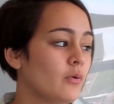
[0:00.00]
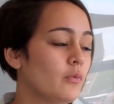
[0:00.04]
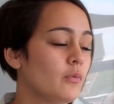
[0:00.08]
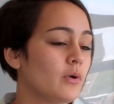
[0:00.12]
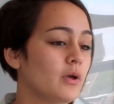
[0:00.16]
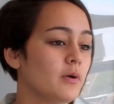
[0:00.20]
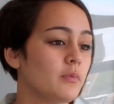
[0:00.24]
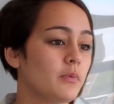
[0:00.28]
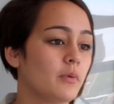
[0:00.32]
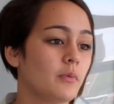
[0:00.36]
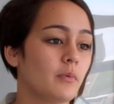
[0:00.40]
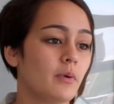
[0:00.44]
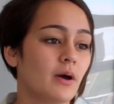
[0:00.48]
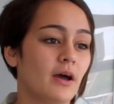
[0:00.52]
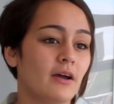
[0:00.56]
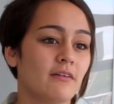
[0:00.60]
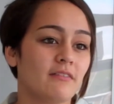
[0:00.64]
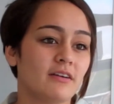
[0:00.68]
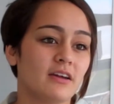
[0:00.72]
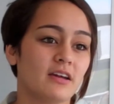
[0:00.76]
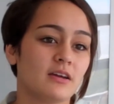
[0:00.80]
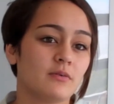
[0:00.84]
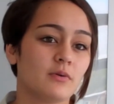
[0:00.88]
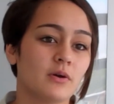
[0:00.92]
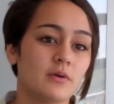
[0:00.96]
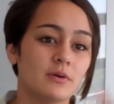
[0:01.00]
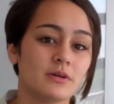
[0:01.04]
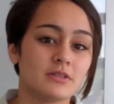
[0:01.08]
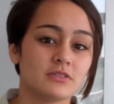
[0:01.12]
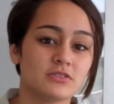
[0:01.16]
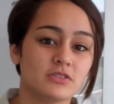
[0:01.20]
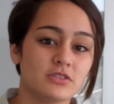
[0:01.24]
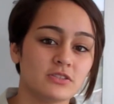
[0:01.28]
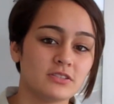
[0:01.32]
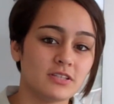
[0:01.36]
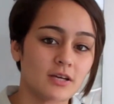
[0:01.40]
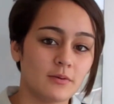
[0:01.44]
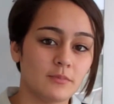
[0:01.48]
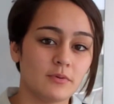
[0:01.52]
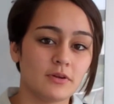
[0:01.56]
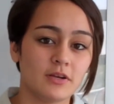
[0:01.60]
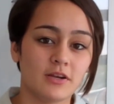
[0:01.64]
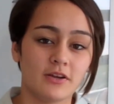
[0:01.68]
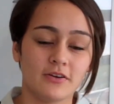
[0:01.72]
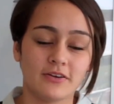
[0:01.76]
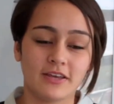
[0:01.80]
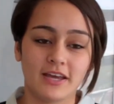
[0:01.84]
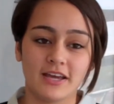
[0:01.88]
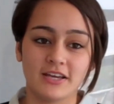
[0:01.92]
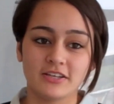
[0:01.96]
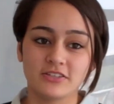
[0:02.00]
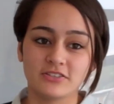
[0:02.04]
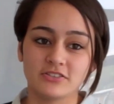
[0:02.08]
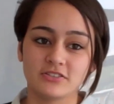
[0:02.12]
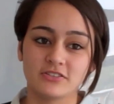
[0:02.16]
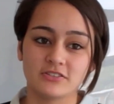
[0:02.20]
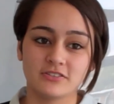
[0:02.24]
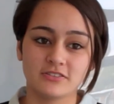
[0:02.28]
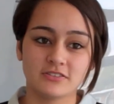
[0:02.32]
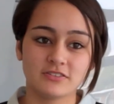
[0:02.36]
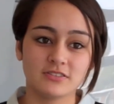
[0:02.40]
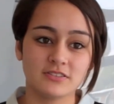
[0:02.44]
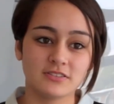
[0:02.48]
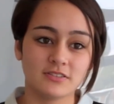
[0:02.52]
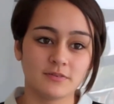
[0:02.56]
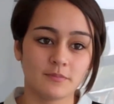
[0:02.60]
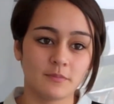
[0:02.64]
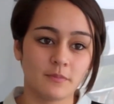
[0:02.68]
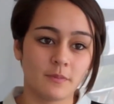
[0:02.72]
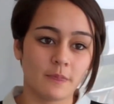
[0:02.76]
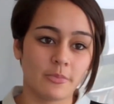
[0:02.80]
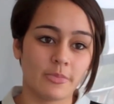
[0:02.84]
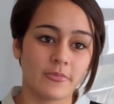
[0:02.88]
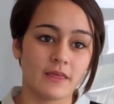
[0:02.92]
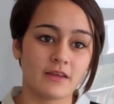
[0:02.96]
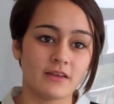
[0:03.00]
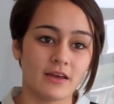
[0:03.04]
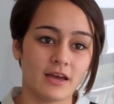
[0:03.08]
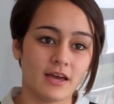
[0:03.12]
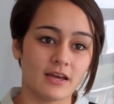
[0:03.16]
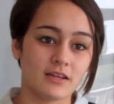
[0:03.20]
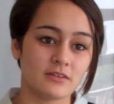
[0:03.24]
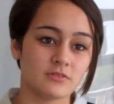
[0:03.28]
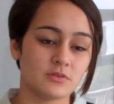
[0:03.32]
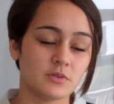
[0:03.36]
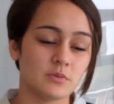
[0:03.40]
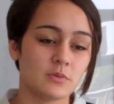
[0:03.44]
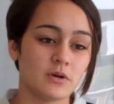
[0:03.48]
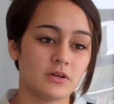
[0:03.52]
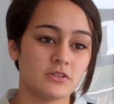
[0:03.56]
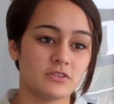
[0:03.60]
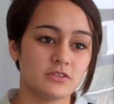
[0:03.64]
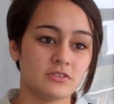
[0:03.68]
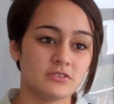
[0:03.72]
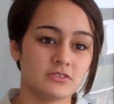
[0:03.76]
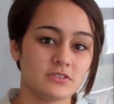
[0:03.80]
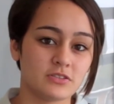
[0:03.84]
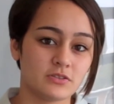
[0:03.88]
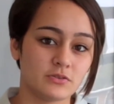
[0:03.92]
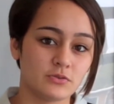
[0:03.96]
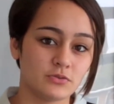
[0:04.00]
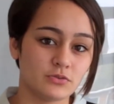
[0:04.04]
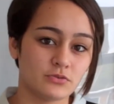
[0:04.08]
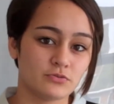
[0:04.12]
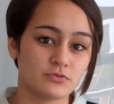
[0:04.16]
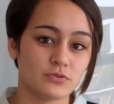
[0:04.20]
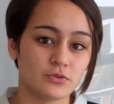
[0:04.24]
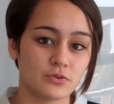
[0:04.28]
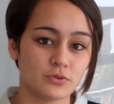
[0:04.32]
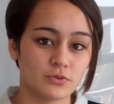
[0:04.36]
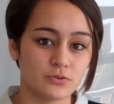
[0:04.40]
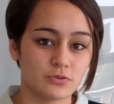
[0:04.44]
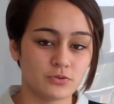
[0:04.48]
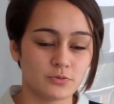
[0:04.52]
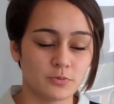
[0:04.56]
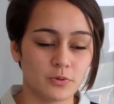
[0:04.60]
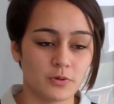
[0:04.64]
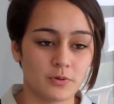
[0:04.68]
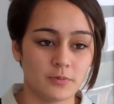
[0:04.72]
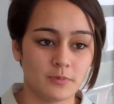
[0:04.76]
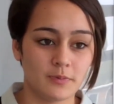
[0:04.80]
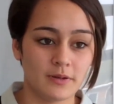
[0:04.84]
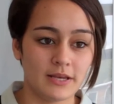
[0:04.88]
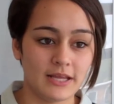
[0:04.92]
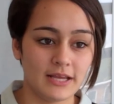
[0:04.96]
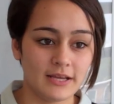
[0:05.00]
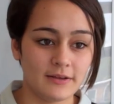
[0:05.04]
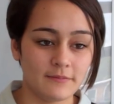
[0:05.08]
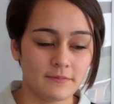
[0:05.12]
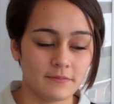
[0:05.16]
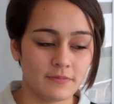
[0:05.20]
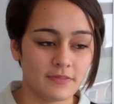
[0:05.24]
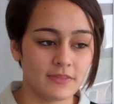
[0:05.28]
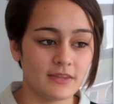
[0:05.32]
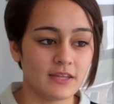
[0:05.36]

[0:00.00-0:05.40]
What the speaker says: we were in two separate locations and we weren't using all the rules properly.